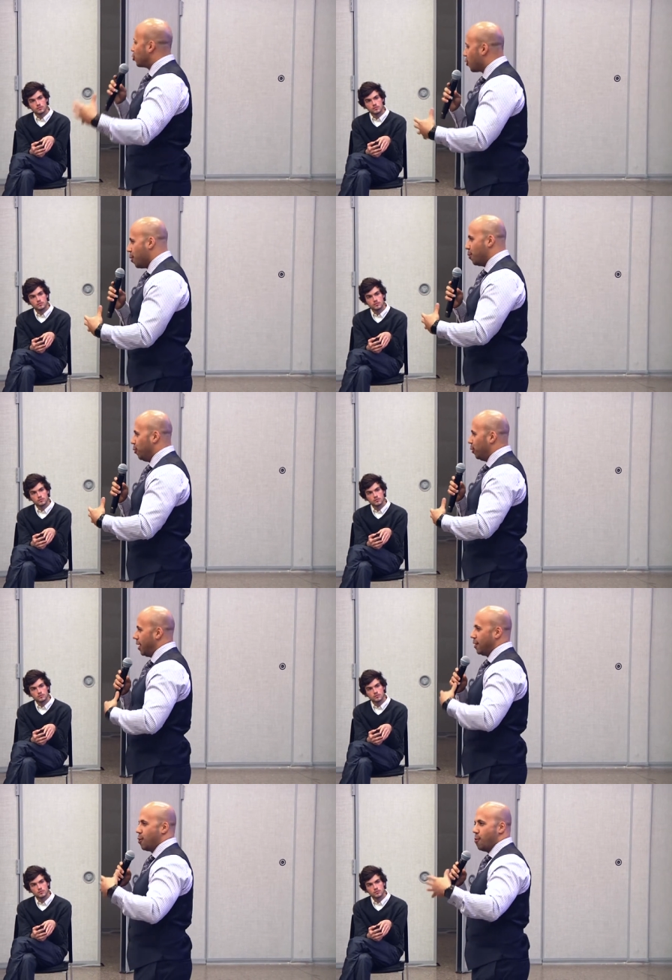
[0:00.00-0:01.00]
the trouble,
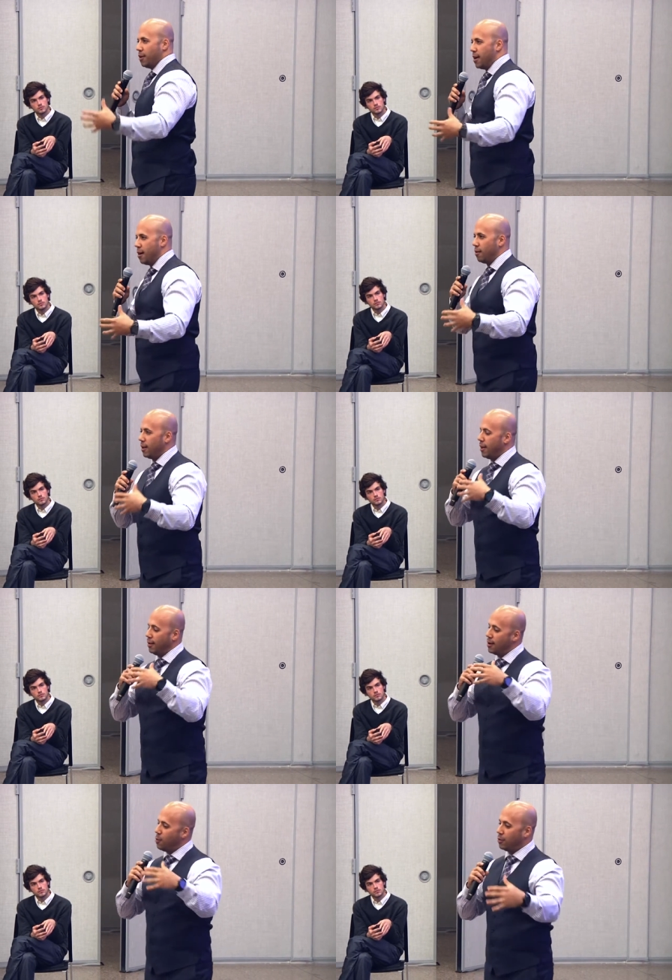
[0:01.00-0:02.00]
liked going out and
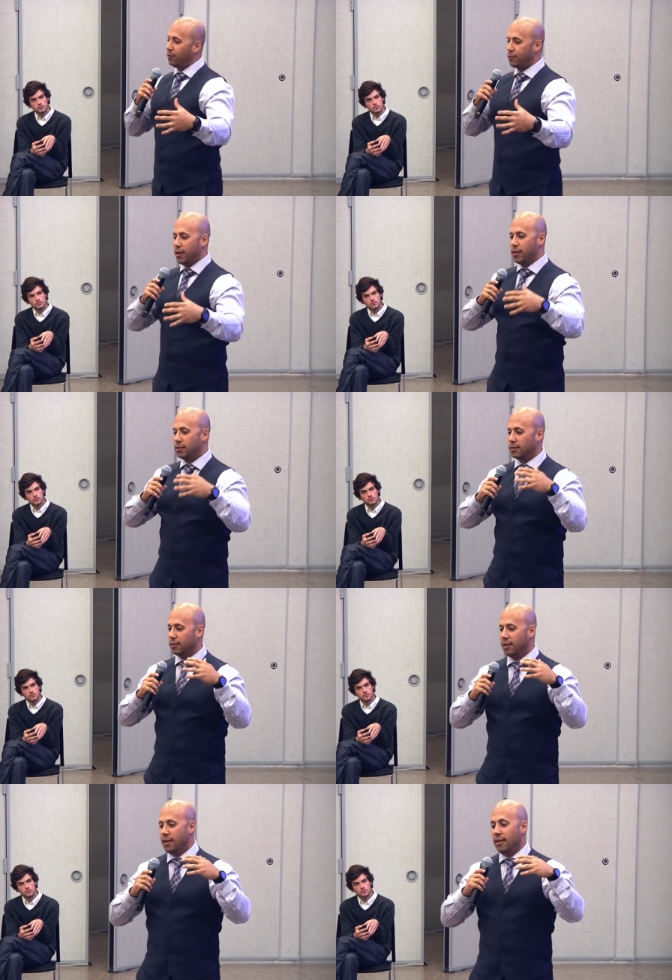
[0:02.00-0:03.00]
hanging out with the friends and,